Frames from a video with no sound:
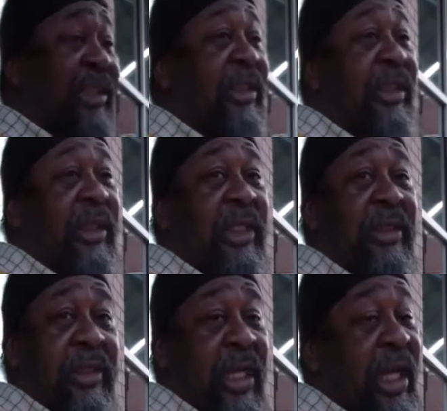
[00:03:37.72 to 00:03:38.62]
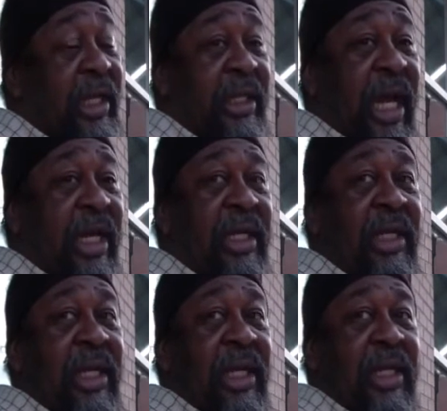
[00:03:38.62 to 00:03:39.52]
basically, it, hey, 90,
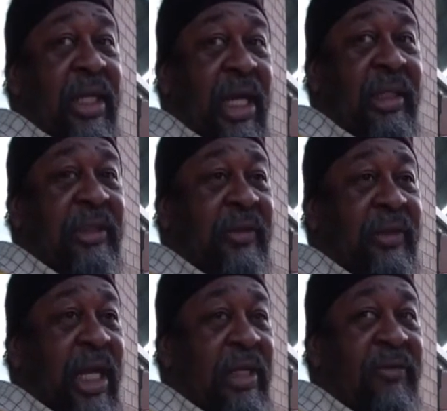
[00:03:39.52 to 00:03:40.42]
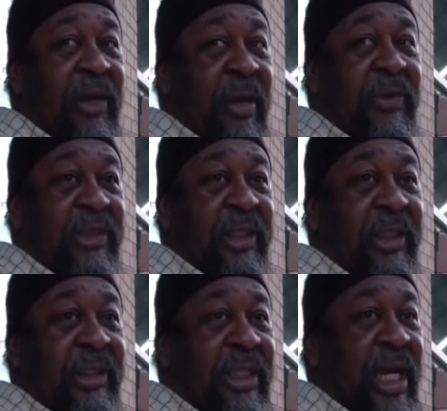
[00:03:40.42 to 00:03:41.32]
95 percent
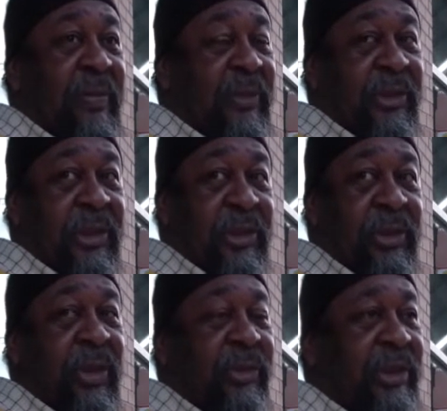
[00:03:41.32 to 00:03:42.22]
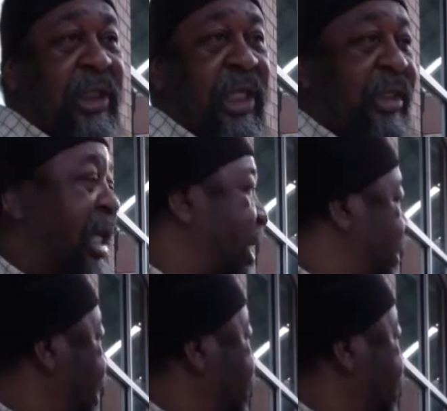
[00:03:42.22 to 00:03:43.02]
of the time, is, you're gonna see that name